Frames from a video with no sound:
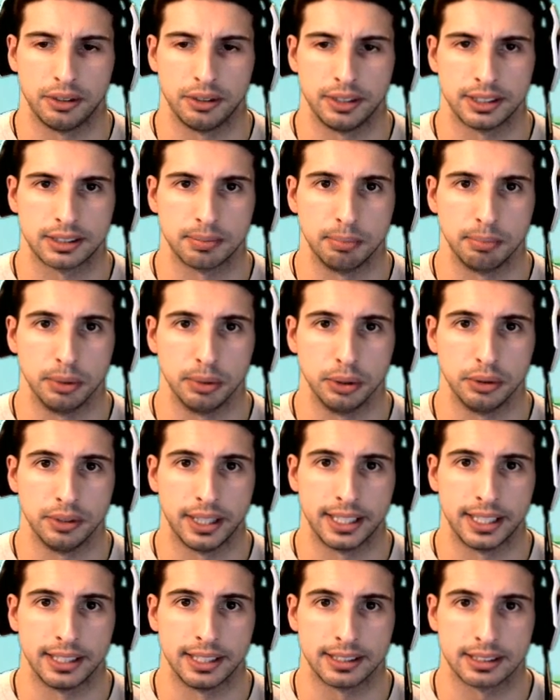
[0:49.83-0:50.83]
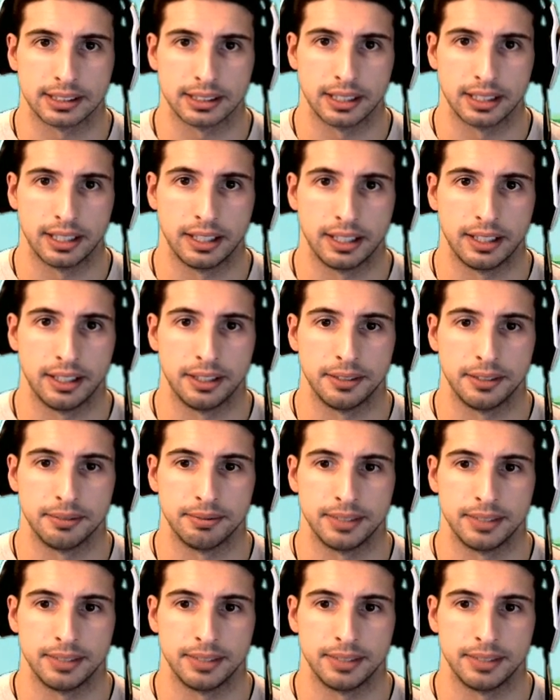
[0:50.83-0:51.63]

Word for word: It's blue and it's uh,